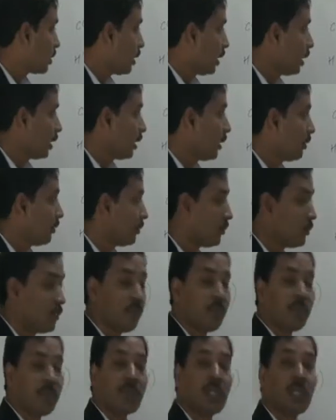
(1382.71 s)
3
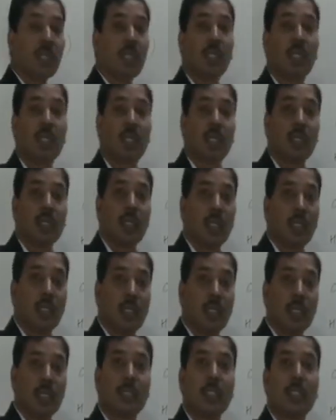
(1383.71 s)

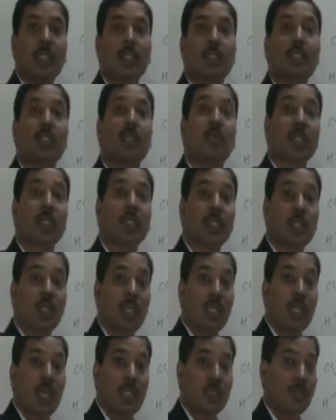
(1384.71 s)
it is
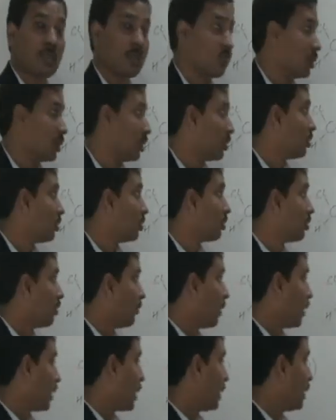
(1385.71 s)
geometrical isomers. So
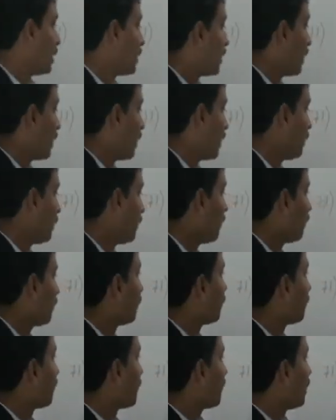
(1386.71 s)
we can say
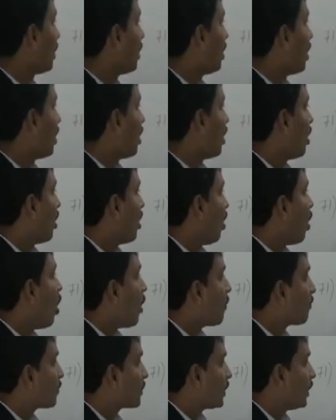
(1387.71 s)

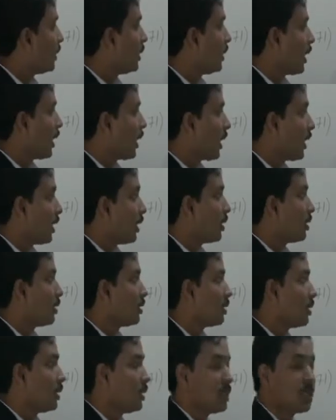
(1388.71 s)
option A
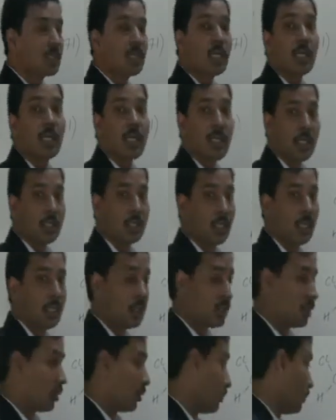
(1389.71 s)
is the correct
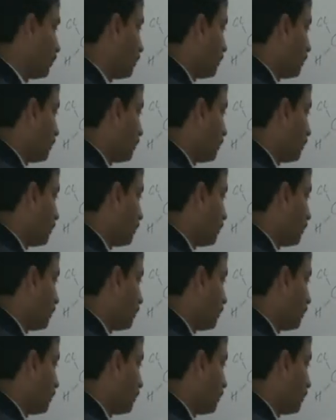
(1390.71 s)
answer.